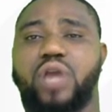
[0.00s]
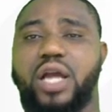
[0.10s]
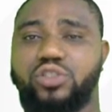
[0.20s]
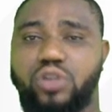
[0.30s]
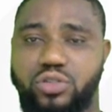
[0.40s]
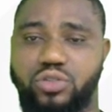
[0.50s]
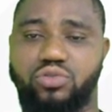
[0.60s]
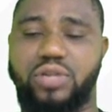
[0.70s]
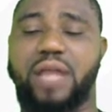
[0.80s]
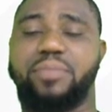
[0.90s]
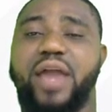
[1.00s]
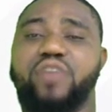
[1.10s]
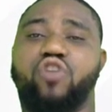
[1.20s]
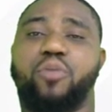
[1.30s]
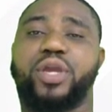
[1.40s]
You can just do that by
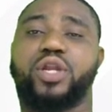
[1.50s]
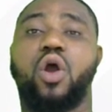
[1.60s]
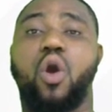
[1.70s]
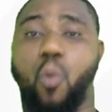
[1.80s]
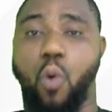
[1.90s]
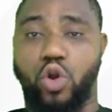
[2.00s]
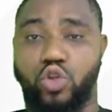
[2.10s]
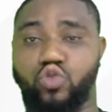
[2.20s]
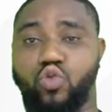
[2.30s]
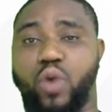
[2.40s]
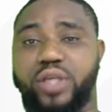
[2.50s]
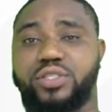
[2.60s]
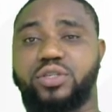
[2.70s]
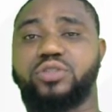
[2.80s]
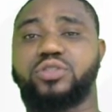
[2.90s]
dropping 1 or 2
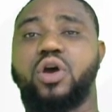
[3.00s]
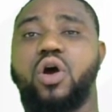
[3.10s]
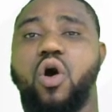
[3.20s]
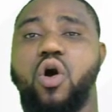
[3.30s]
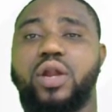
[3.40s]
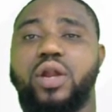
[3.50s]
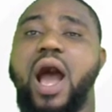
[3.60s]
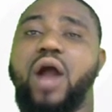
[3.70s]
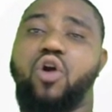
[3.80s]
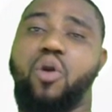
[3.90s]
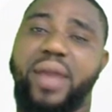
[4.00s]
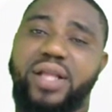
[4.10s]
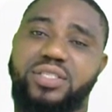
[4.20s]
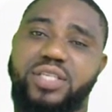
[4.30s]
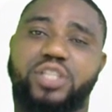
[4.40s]
questions on our
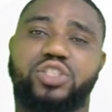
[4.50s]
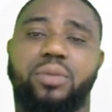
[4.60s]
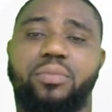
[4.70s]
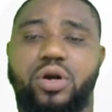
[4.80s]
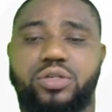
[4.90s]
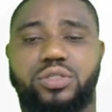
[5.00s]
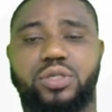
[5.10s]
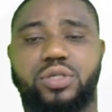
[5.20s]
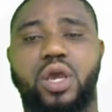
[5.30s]
comment section box.